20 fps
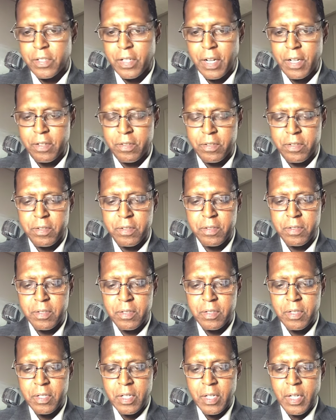States.
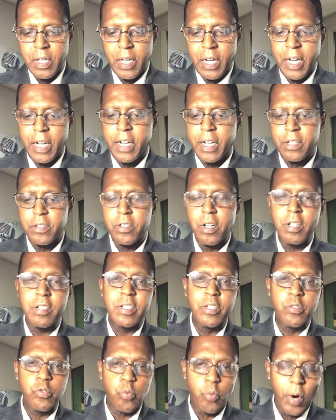He
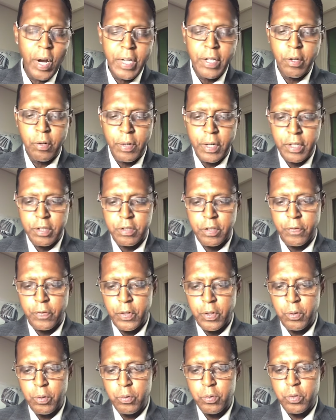conducted radio
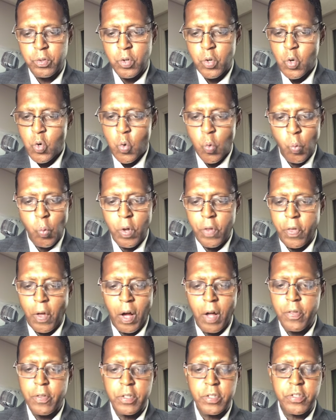interviews with
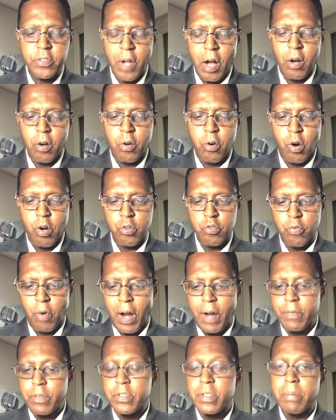other stock car
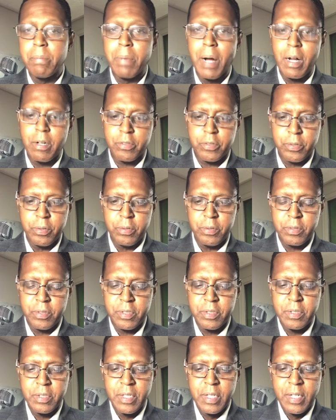drivers and boxers,
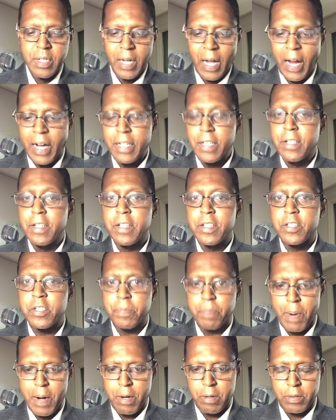and in his
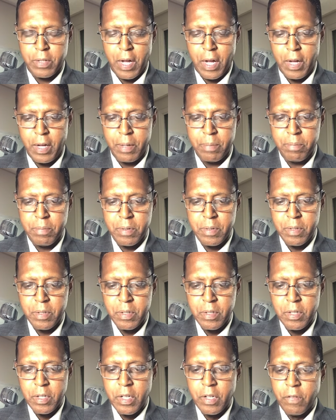spare time,
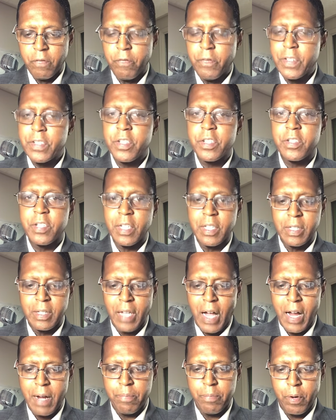visited
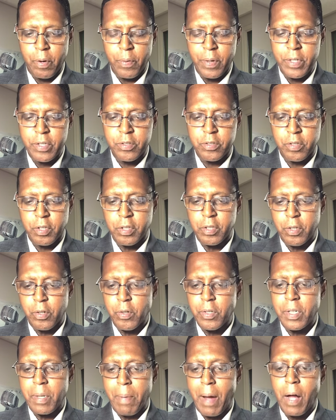libraries to
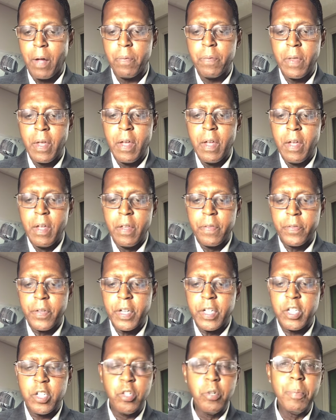learn about
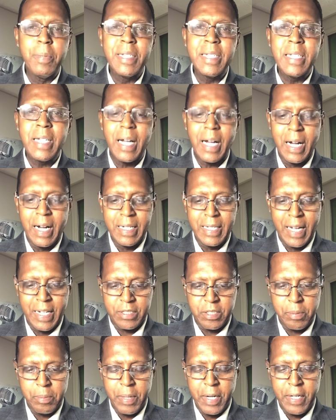the human
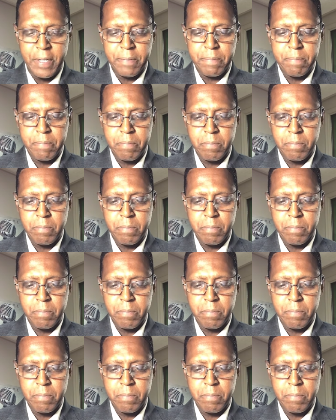anatomy.